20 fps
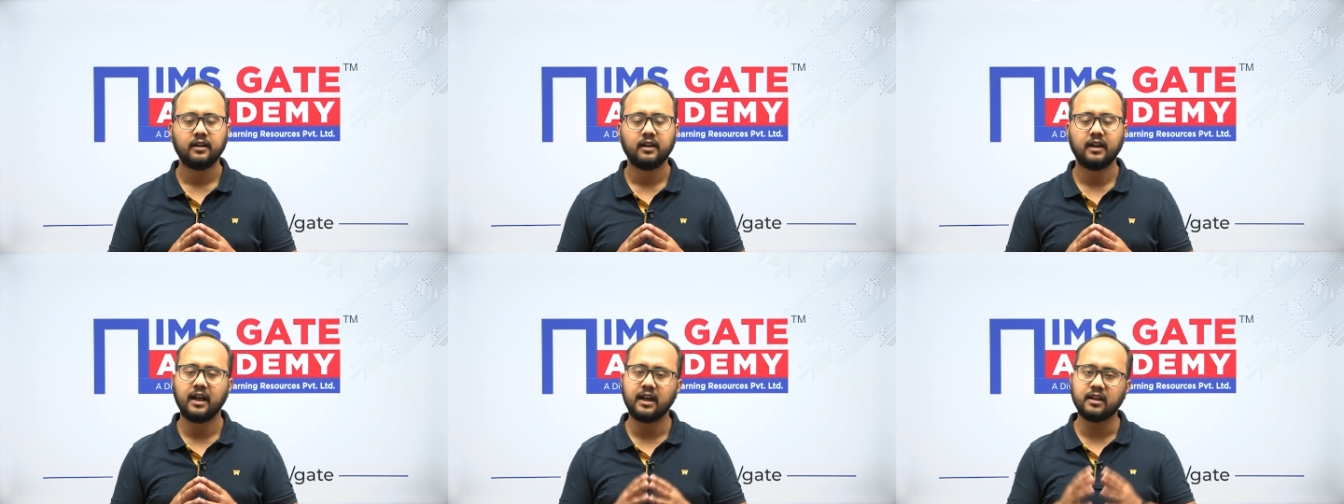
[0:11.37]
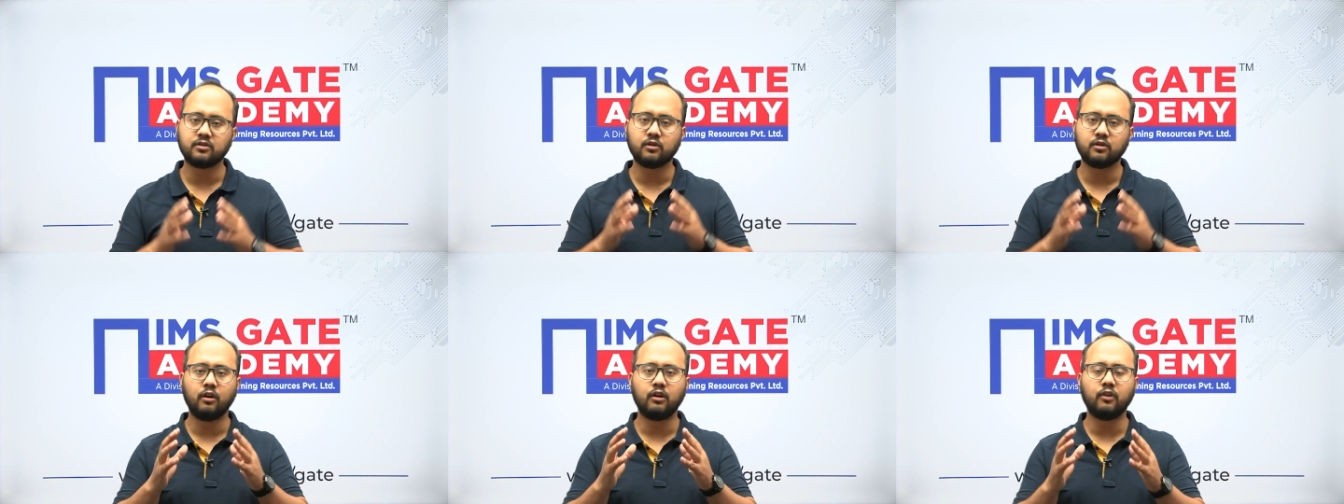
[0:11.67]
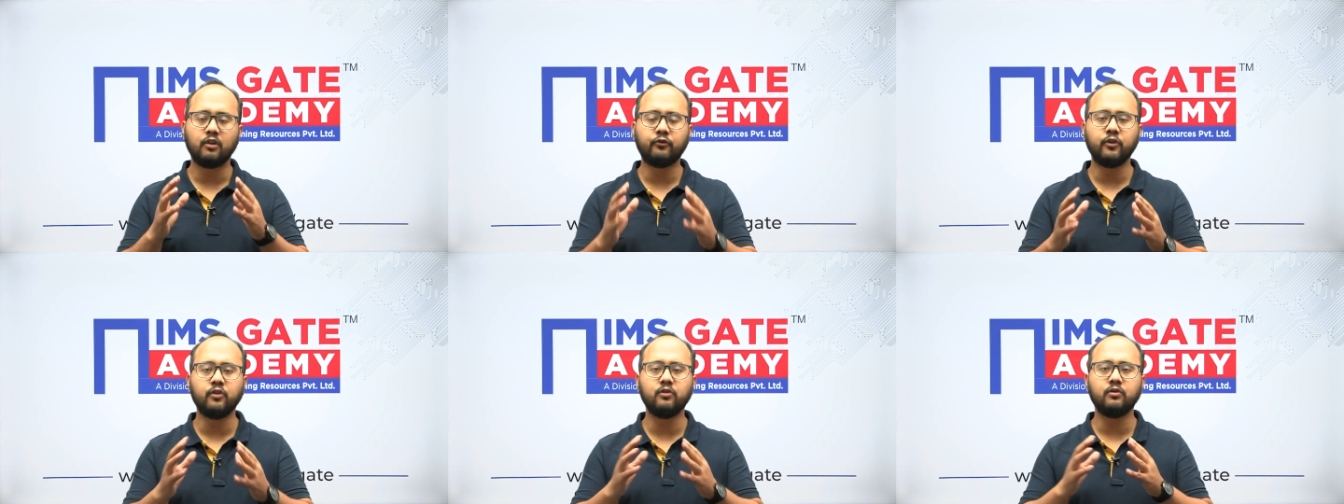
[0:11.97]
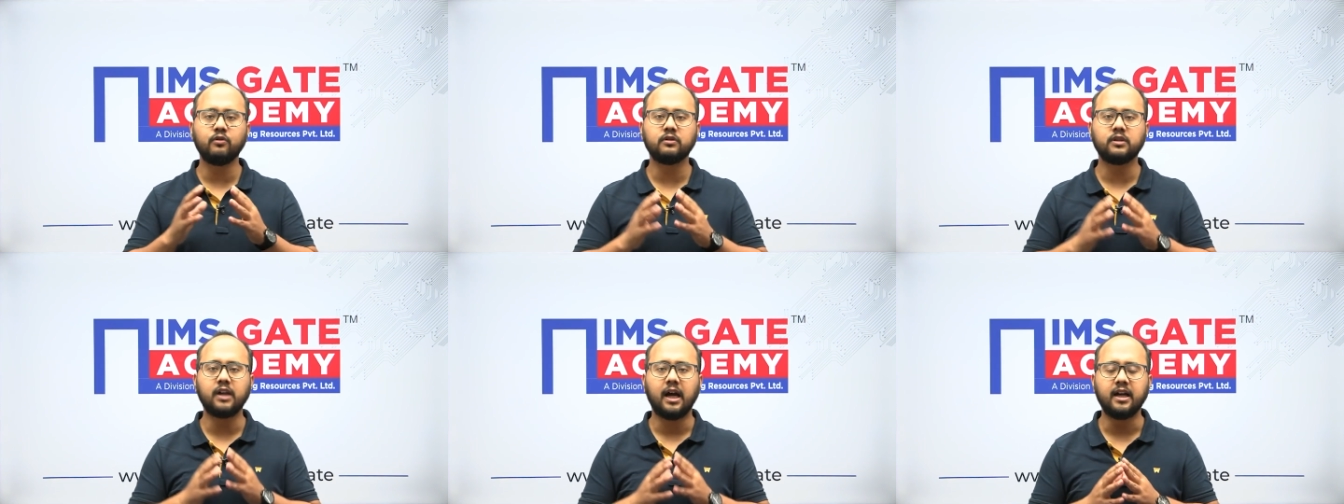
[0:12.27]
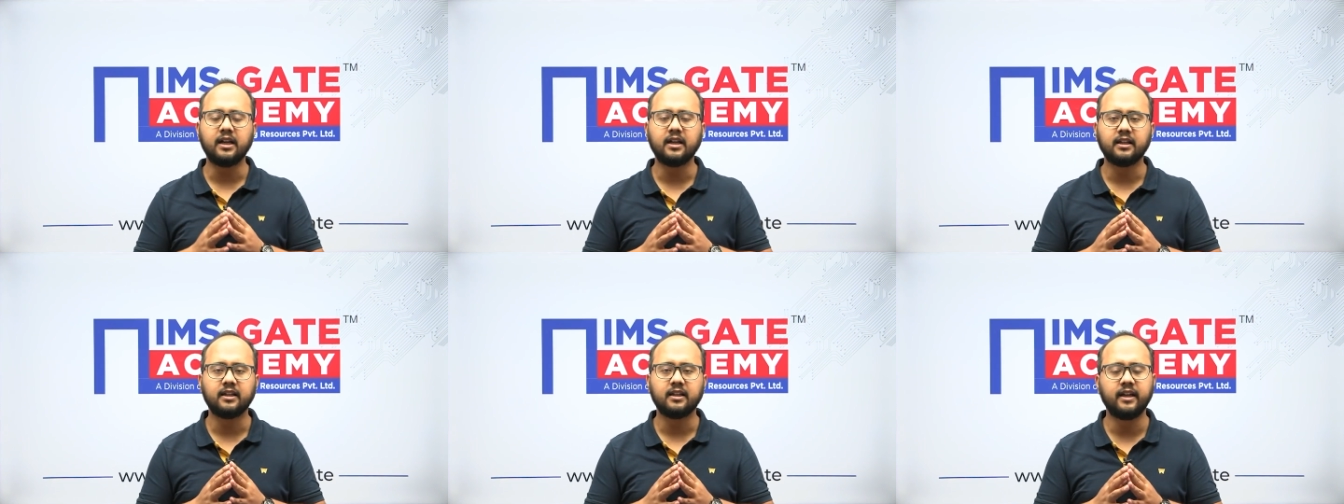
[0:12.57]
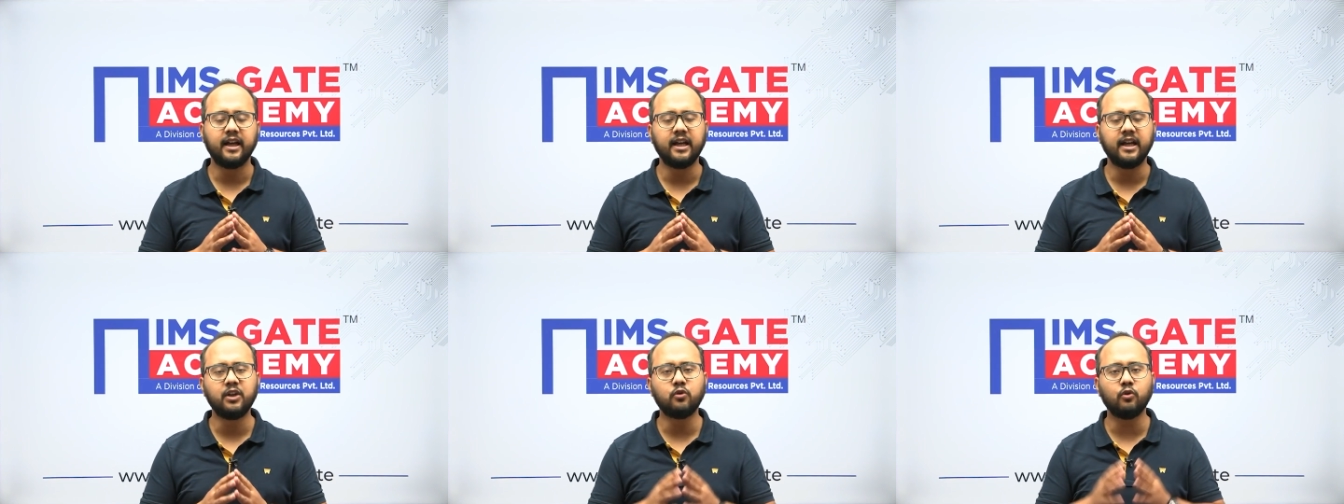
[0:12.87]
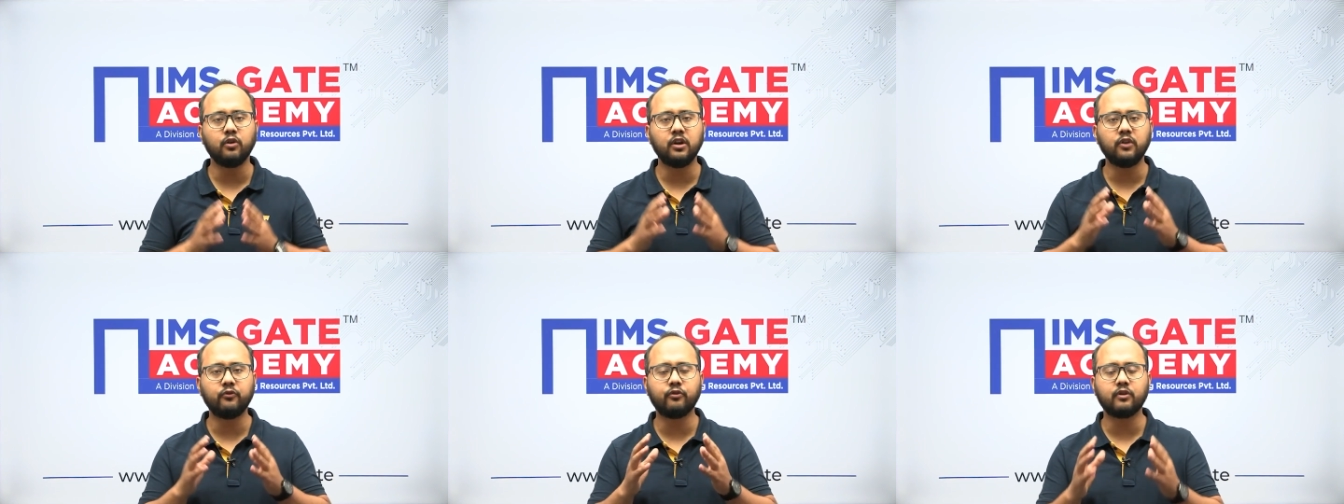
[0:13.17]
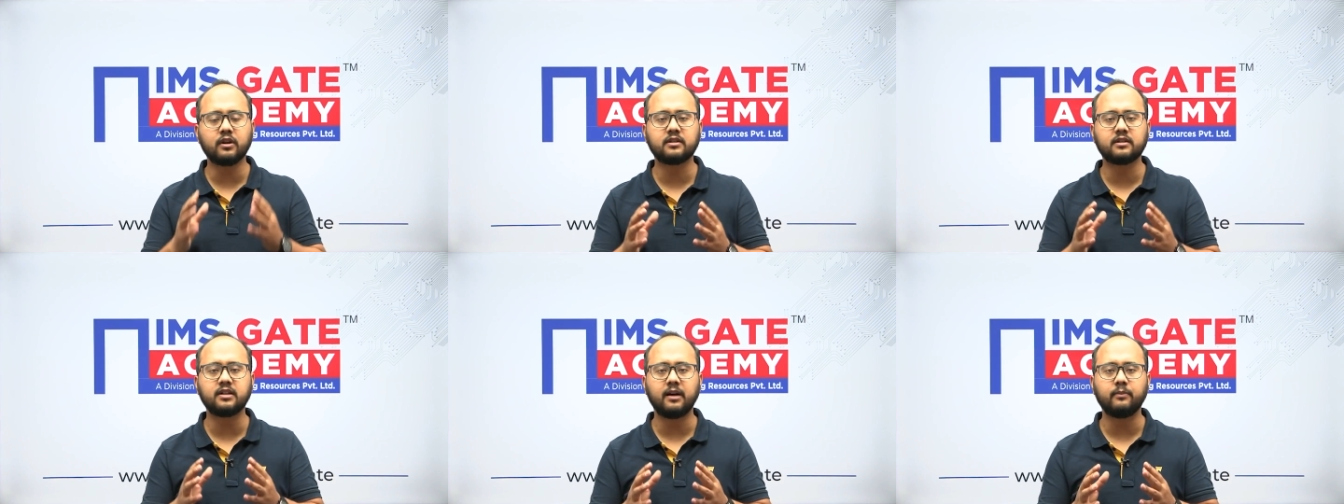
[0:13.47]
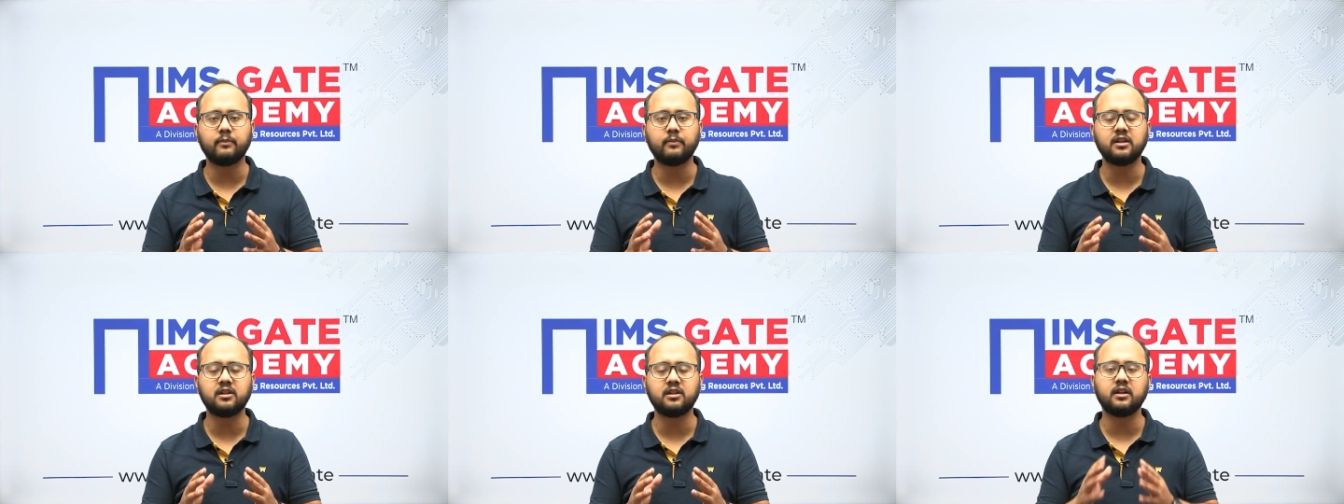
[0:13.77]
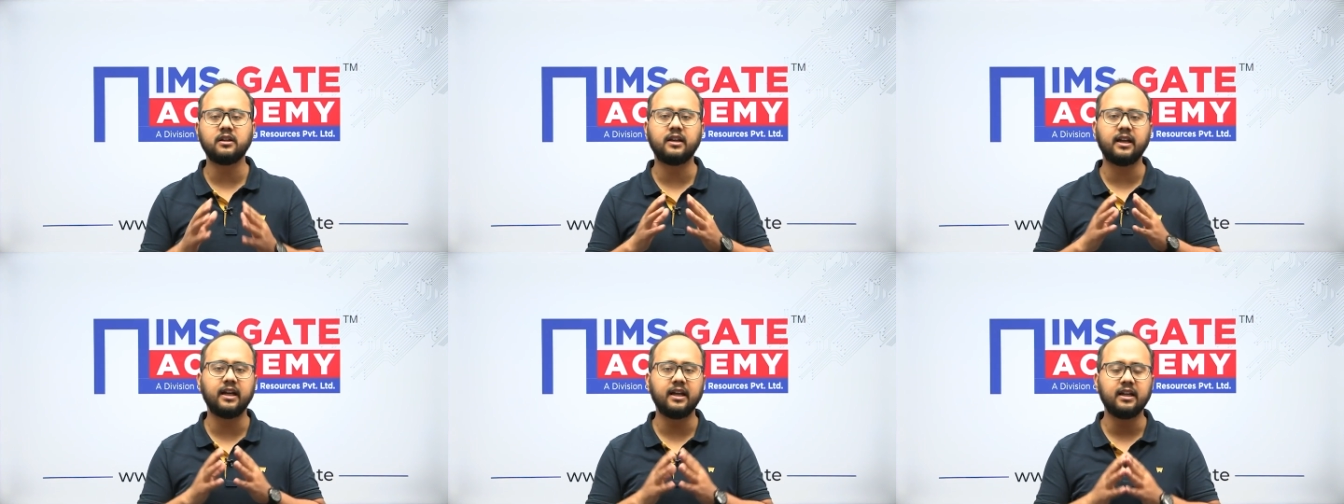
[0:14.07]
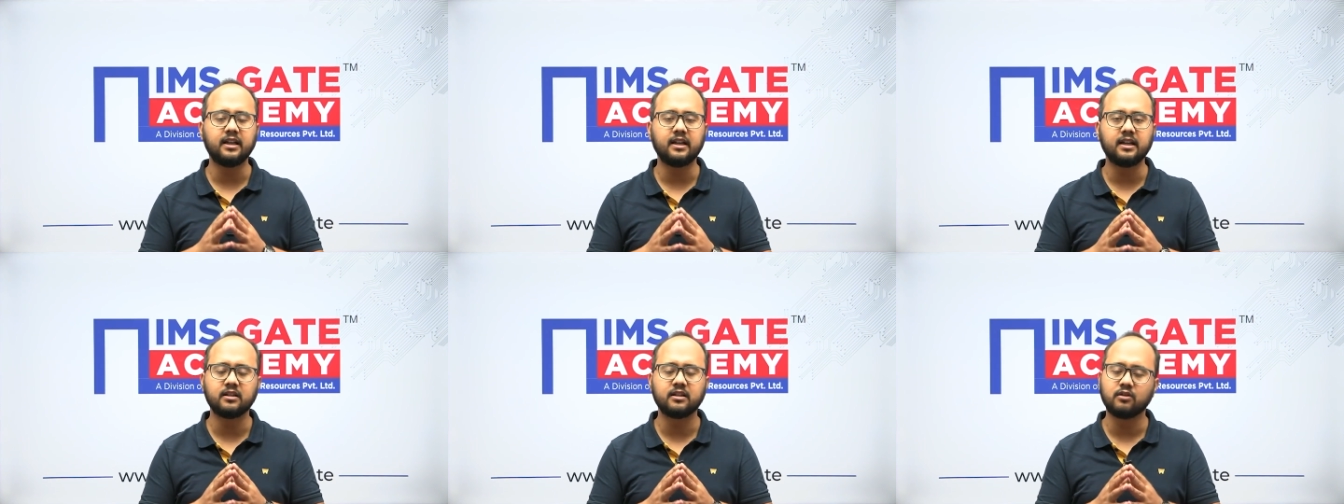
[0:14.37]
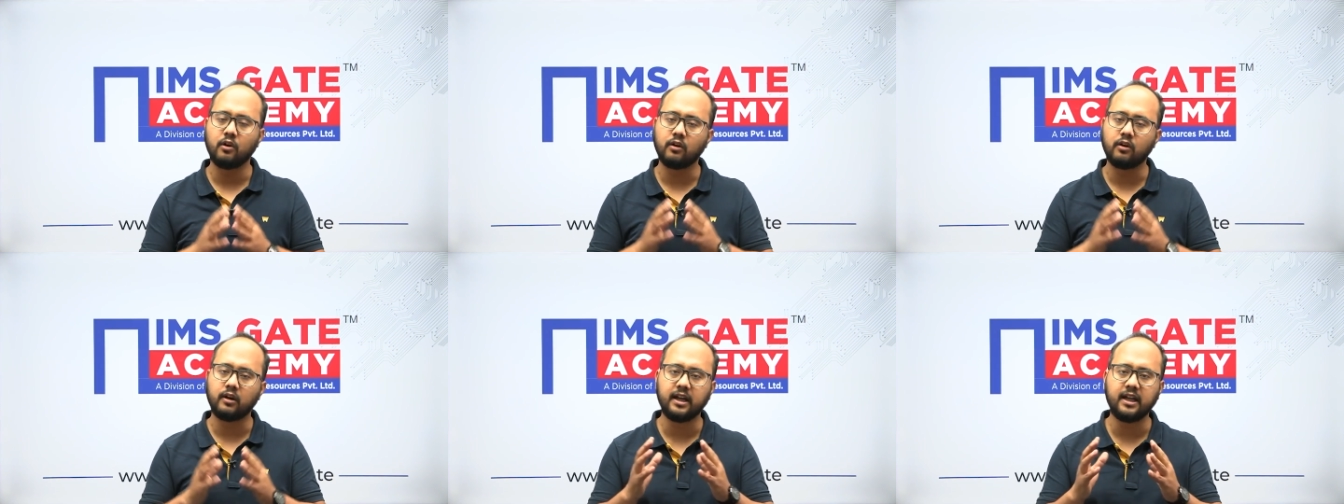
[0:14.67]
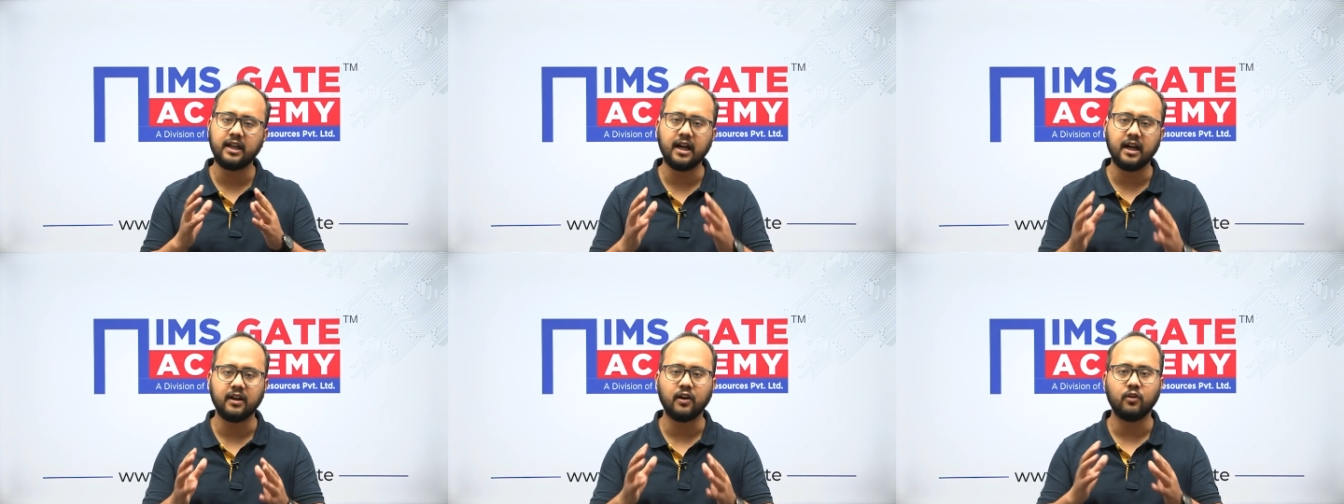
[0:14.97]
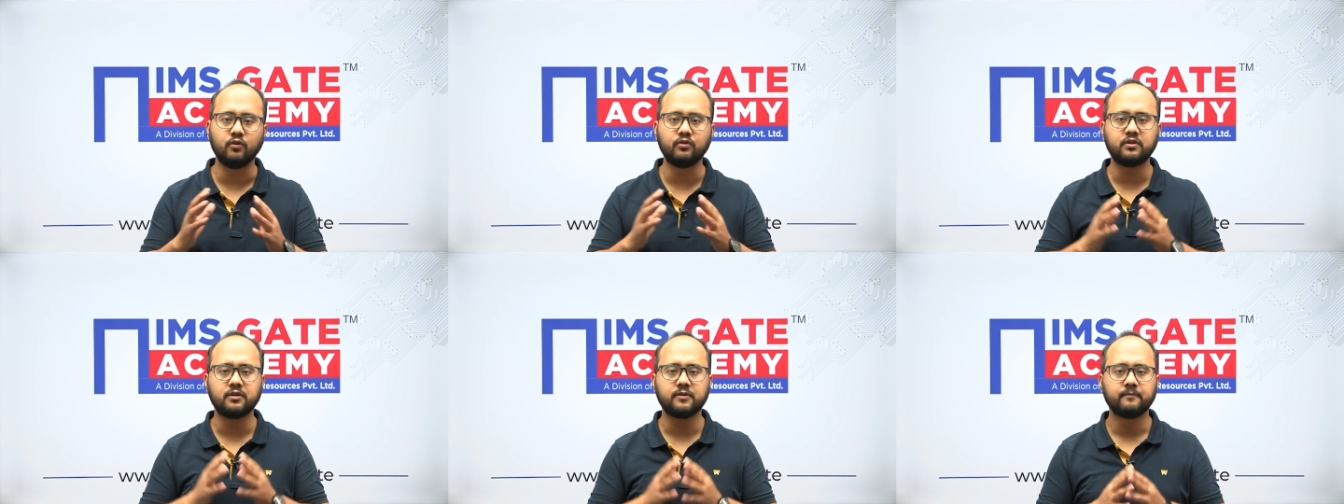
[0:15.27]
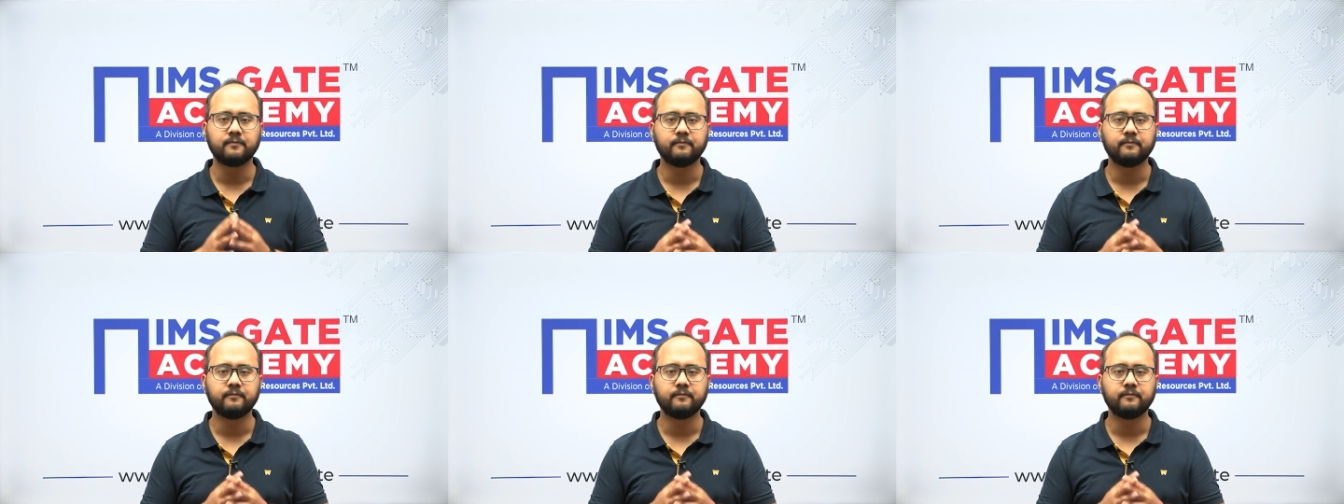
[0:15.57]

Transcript: As all of you know that GATE twenty-four examination date is already announced.